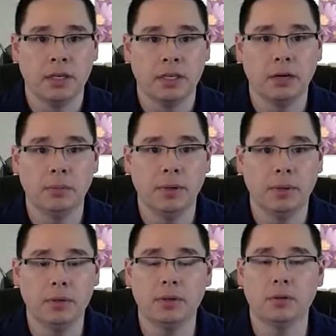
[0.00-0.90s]
Now
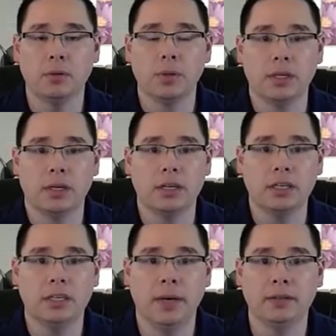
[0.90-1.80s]
remember, we talked
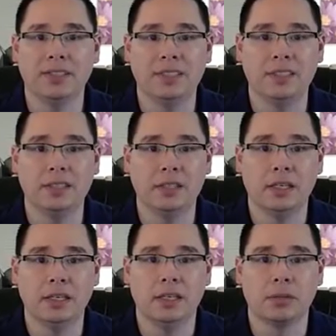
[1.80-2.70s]
about stealing
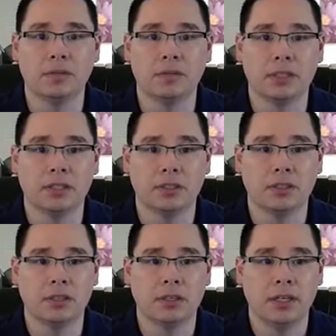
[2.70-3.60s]
in a previous
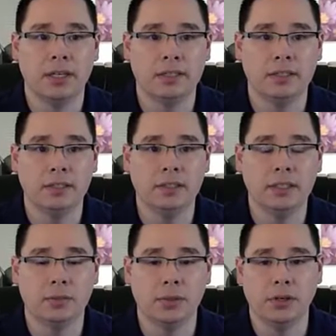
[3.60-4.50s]
lecture, and
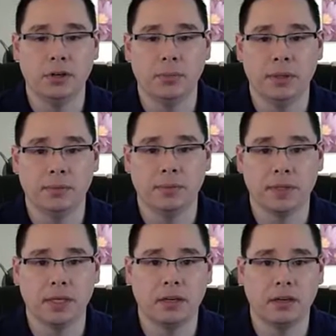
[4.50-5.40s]
stealing's when you open up from
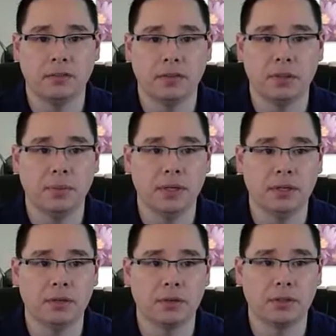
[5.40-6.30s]
the cutoff, the
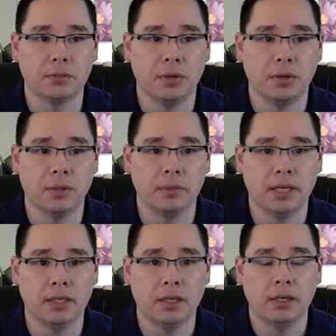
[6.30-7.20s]
button, or the small blind.